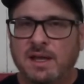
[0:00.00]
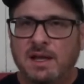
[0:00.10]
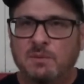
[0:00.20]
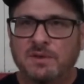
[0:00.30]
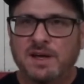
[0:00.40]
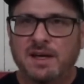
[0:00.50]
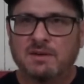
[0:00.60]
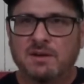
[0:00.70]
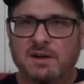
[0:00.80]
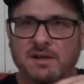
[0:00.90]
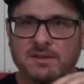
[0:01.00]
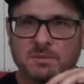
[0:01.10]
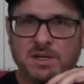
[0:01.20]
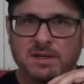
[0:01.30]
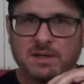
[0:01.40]
And what that'll cause, I
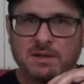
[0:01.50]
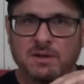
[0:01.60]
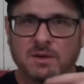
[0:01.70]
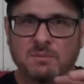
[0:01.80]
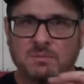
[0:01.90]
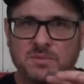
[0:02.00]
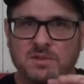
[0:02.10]
mean, it'll go